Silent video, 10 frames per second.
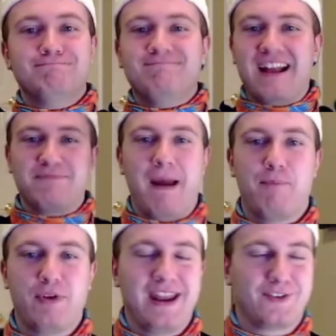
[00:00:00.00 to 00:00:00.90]
That's my
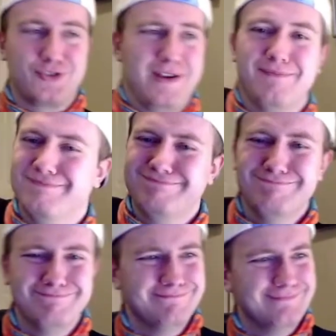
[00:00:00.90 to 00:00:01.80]
prediction.
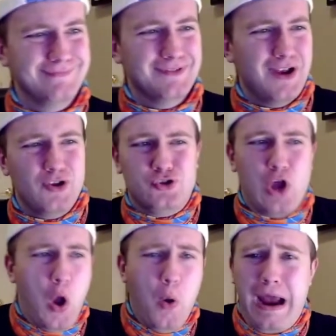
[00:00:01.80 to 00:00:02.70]

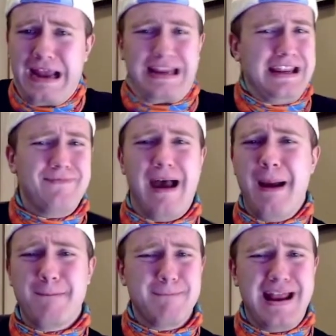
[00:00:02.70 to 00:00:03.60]
Joe, Eva,
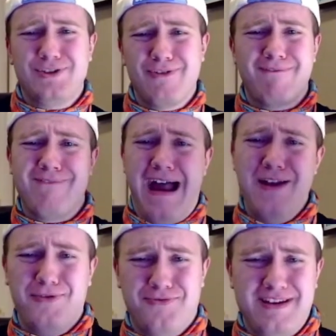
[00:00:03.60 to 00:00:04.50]
Mitch,
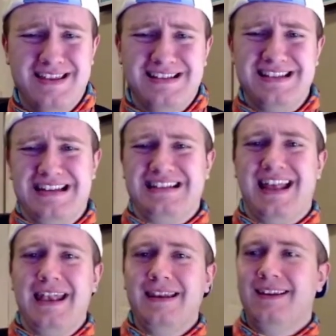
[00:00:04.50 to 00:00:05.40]
final 3 of the
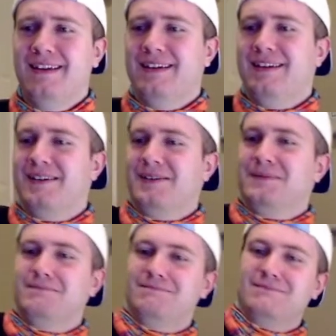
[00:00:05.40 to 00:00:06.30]
season.
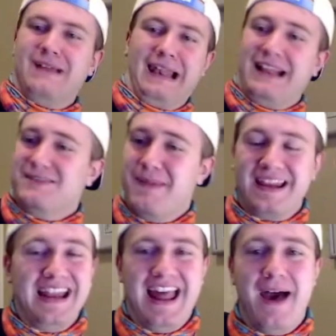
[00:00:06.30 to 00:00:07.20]
Let's make
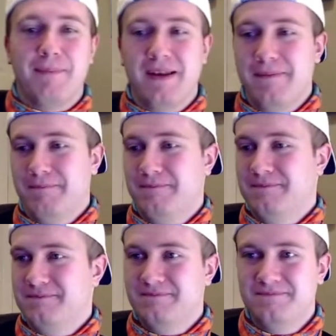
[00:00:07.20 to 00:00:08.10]
it happen.
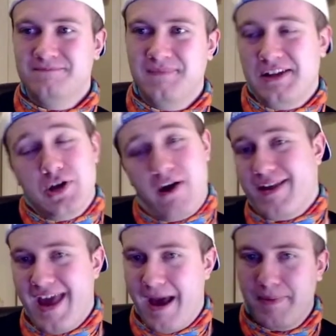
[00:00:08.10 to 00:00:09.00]
It's already
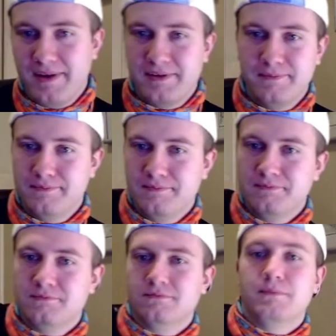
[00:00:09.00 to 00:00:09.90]
happened.
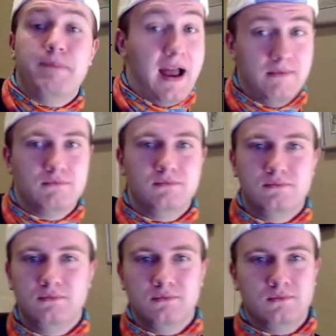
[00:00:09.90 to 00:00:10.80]
But
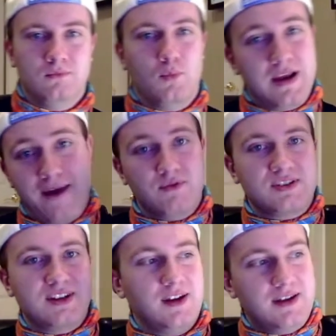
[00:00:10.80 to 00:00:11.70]
we haven't
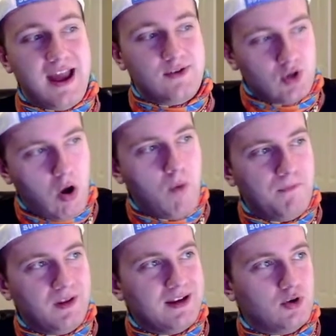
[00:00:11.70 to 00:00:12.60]
seen it yet, so
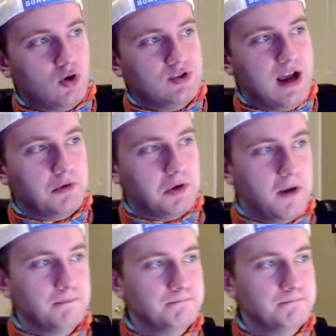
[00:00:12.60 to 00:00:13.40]
hopefully it turns out good.